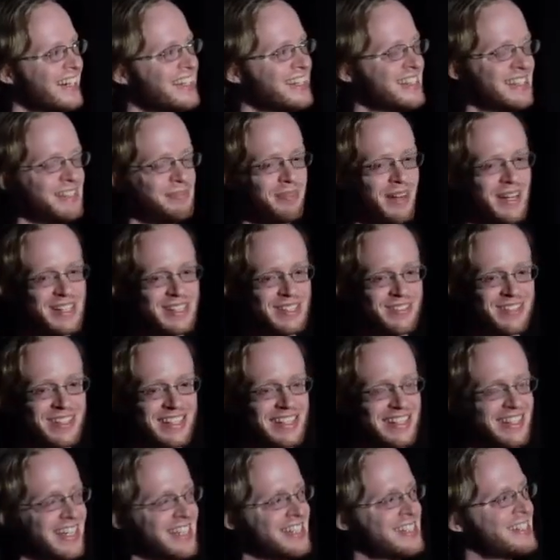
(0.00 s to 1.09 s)
the price of
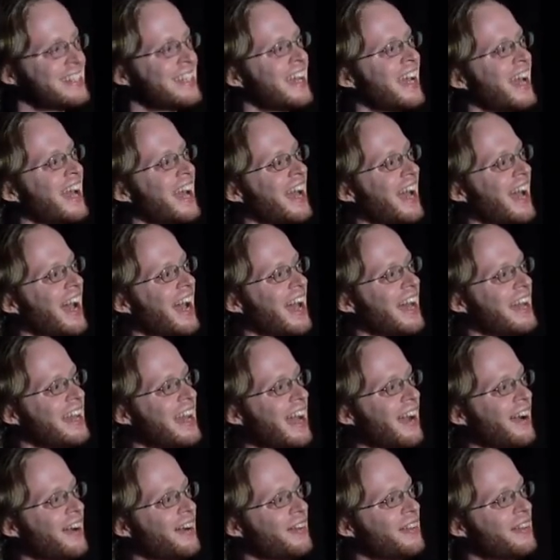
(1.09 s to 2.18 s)
success. And
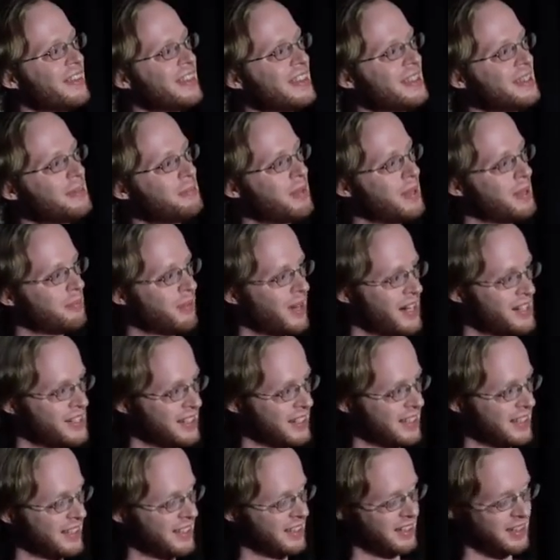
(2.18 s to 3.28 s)
now the big
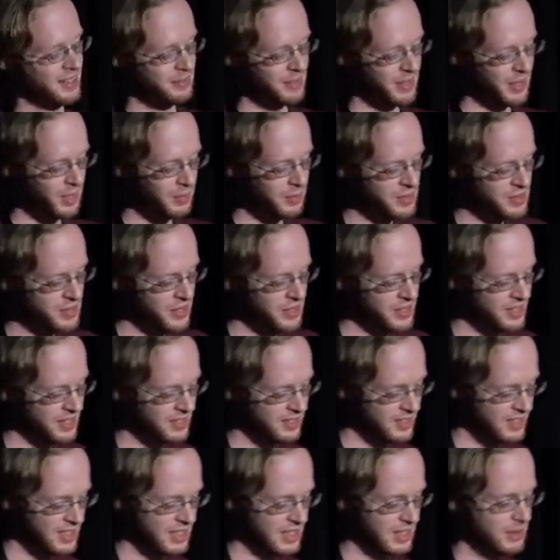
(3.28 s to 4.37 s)
project, or the big open source
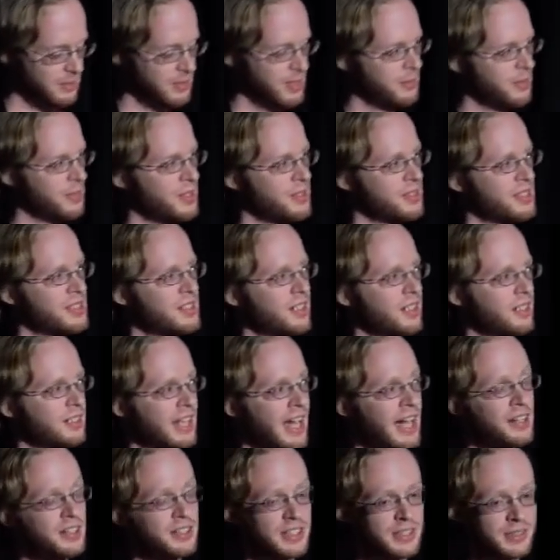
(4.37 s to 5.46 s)
system that people use is called
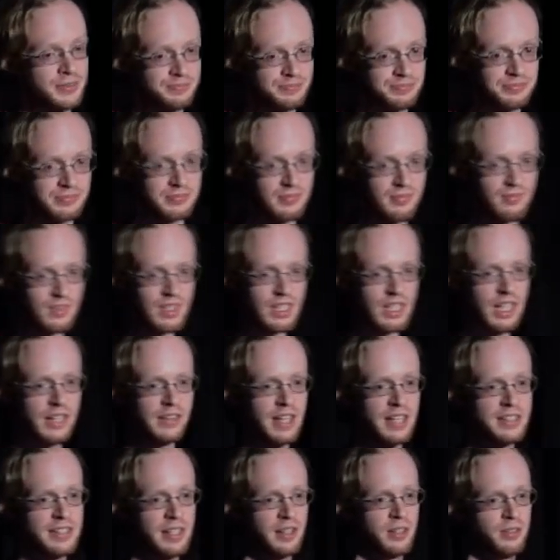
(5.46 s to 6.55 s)
Kaldi. And
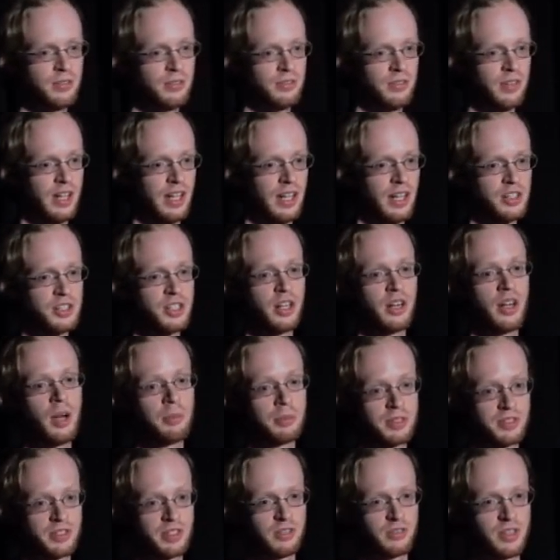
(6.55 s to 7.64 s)
that's out of uh, John
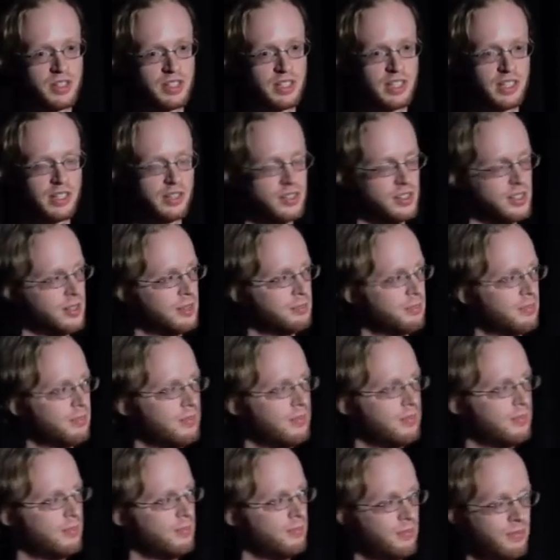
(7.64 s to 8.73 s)
Hopkins University. And there's a
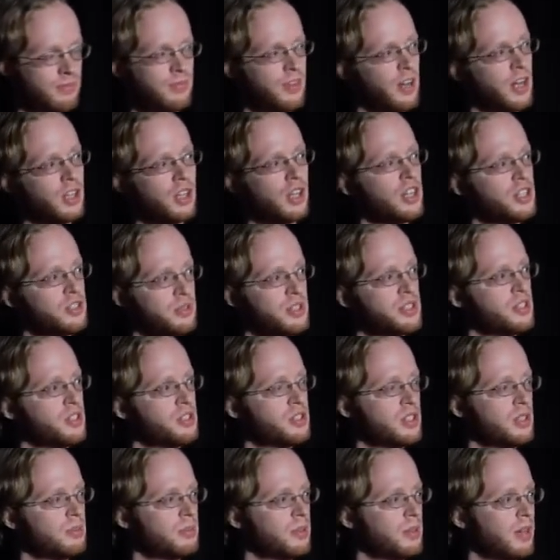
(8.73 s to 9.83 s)
very large research
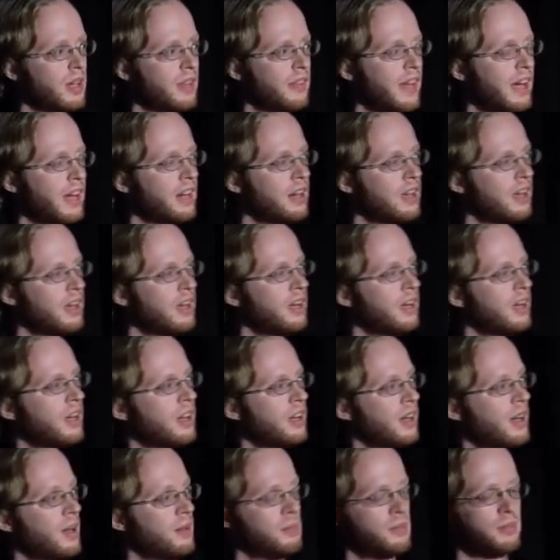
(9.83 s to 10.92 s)
group around that,
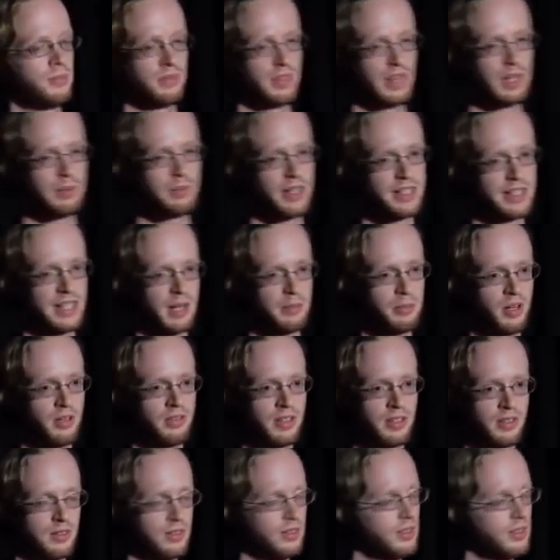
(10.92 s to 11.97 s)
um, led by Dan Povey,